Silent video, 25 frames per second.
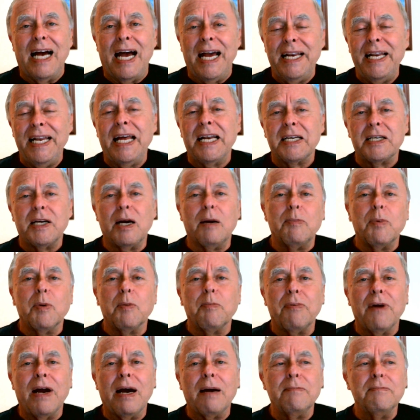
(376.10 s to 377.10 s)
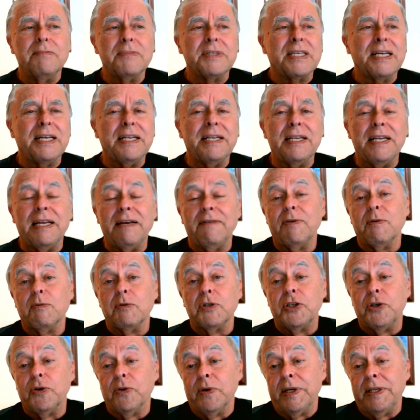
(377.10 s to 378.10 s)
I'd had a couple of problems, and if it
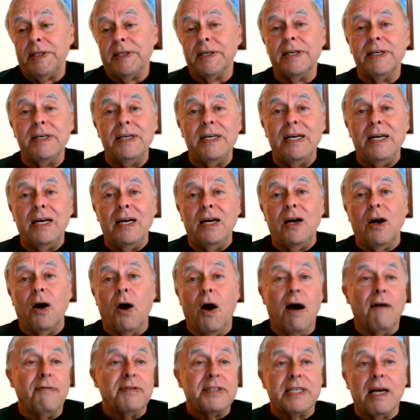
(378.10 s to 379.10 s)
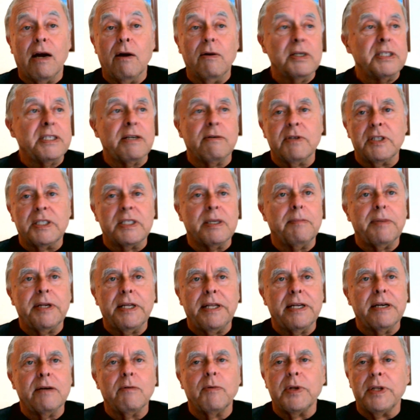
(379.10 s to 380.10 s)
was during the office hours, there was
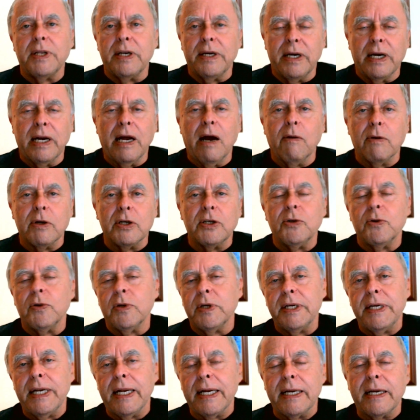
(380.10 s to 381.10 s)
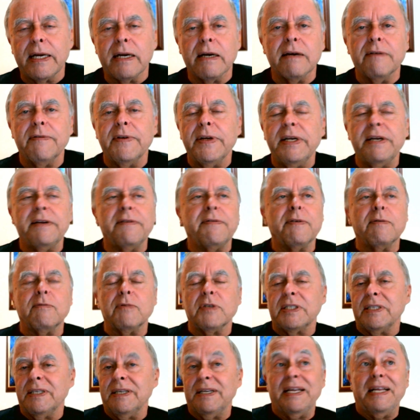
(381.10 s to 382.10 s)
somebody there within an hour or two to take care of it. If
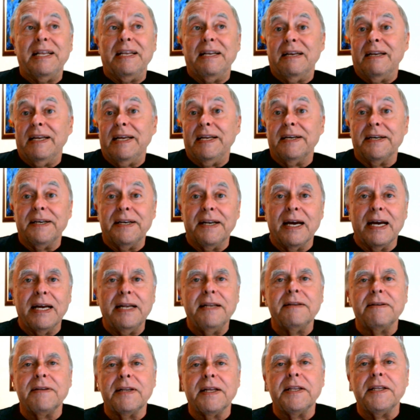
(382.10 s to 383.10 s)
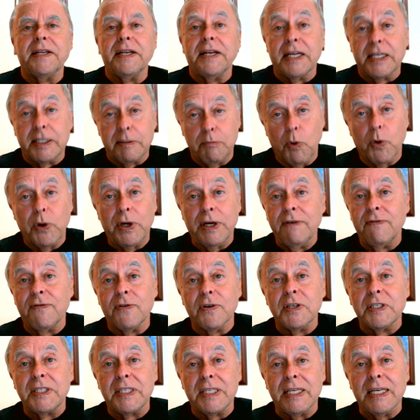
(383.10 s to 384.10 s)
it was late at night, then the next morning,
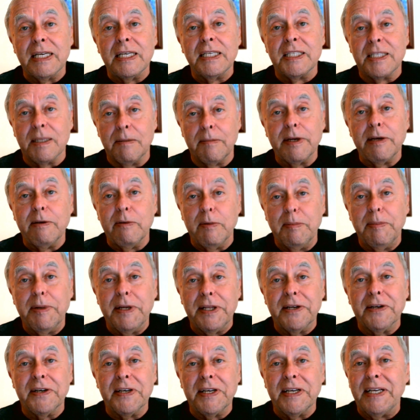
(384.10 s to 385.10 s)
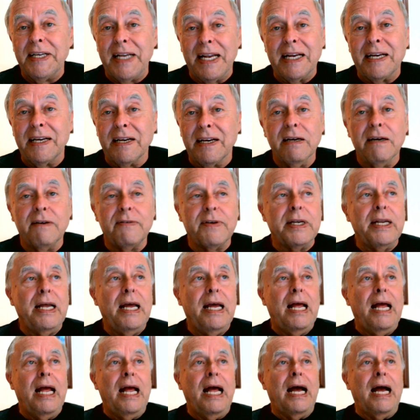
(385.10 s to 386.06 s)
first thing, somebody would be there to take care of it.